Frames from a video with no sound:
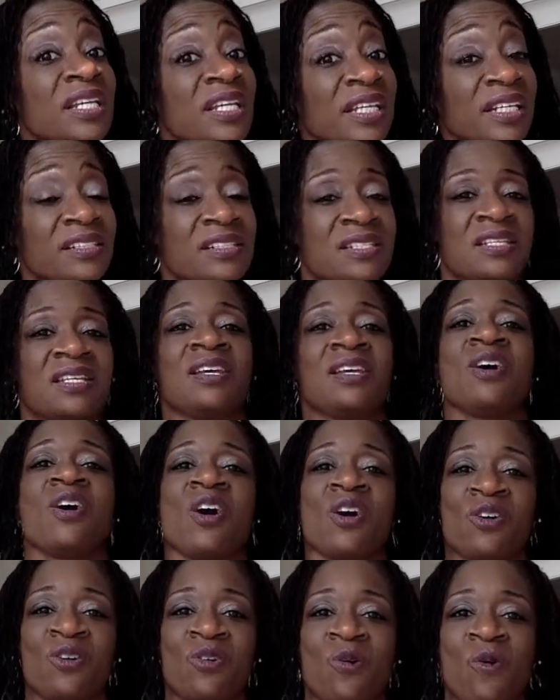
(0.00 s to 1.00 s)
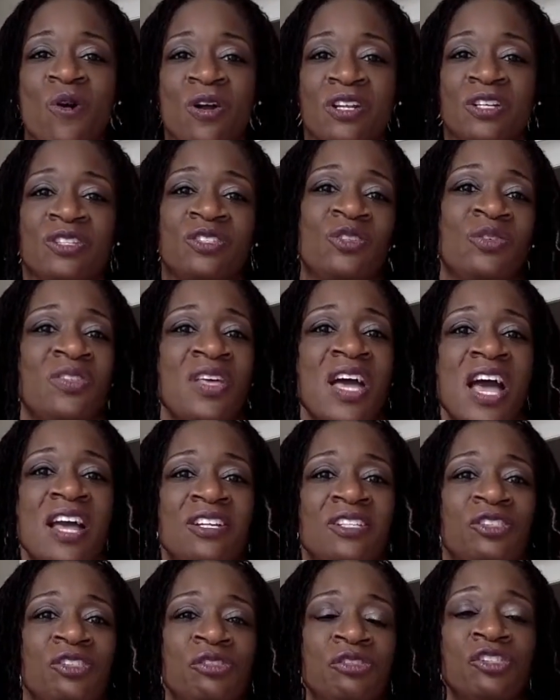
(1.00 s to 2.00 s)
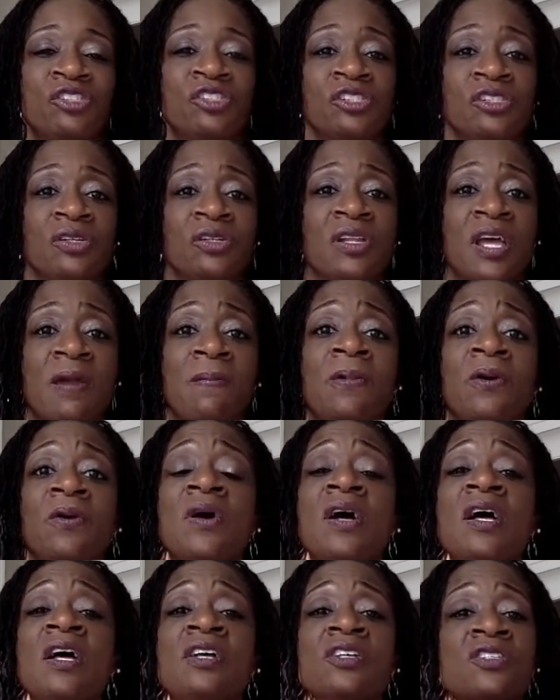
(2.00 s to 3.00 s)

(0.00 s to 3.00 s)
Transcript: eat according to that nutritional label.